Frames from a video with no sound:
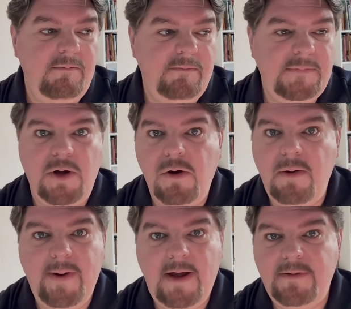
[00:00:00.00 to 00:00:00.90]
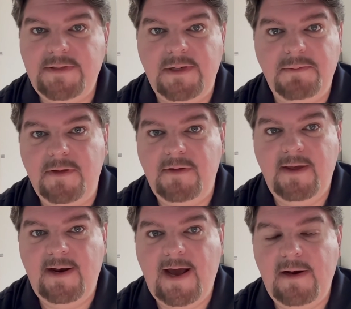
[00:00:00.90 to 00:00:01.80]
talk about something
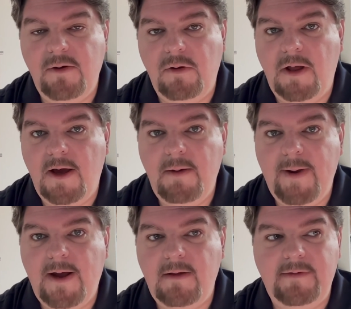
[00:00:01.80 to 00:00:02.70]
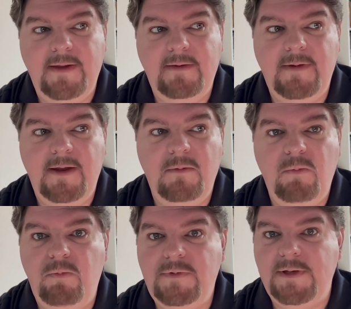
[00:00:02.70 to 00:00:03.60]
that I know a lot about,
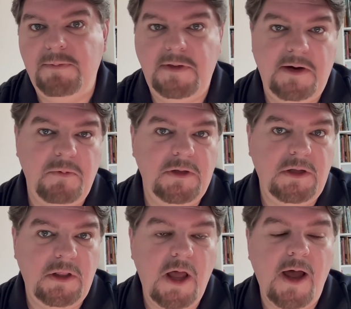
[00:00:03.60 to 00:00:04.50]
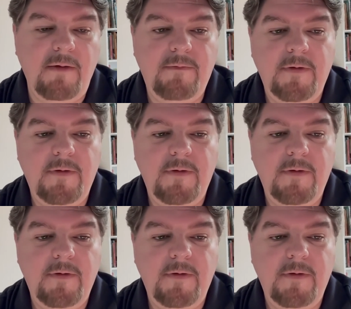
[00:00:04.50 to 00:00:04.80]
and something I really love.